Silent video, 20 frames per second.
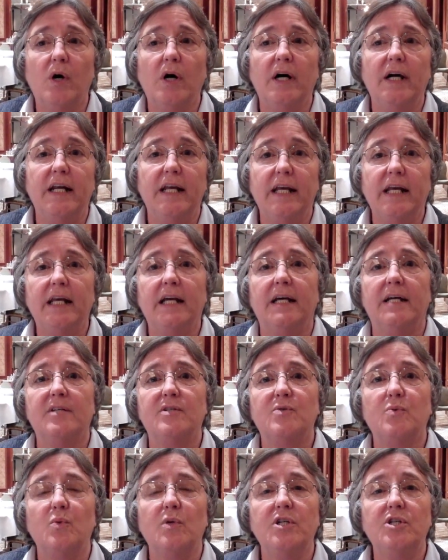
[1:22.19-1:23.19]
One
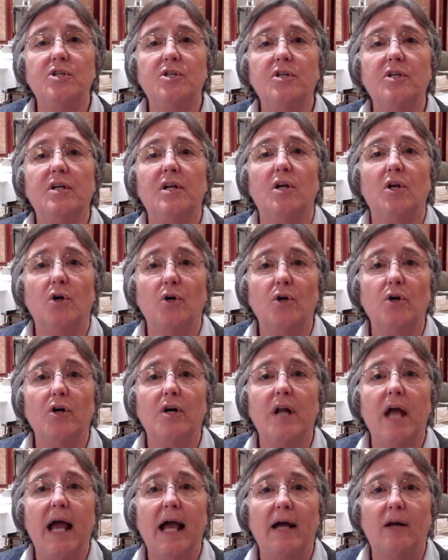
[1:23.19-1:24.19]
is we should
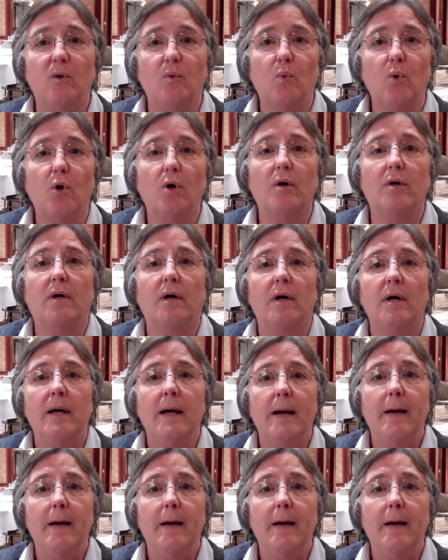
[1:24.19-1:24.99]
learn how to work